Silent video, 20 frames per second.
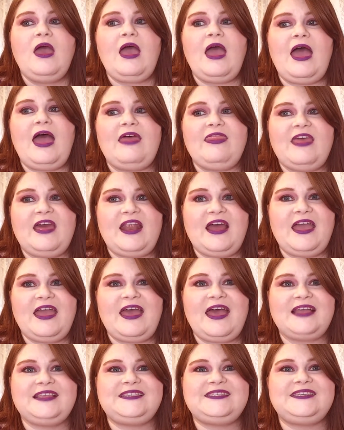And then I
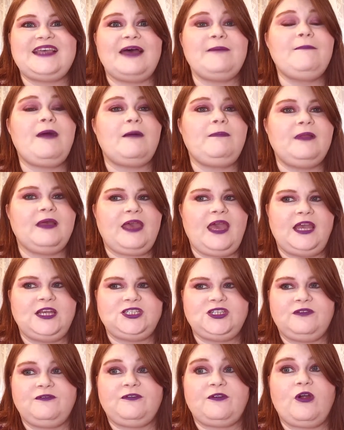had set
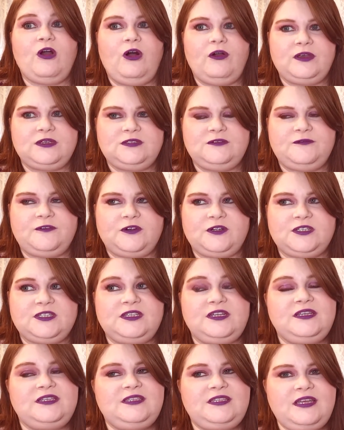publication for August 1st,
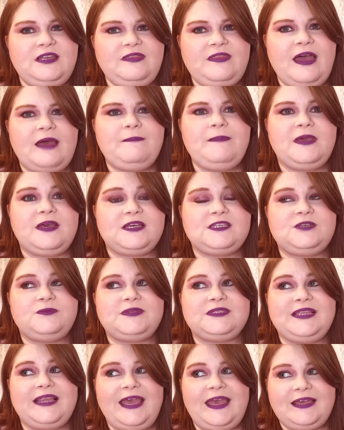and I did that because it
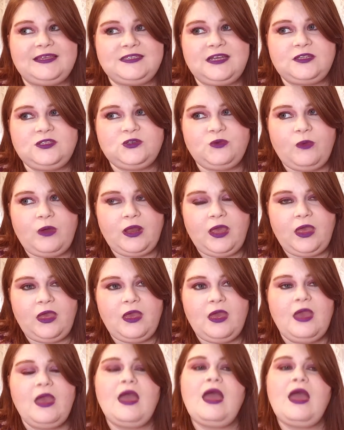was Liaison 20,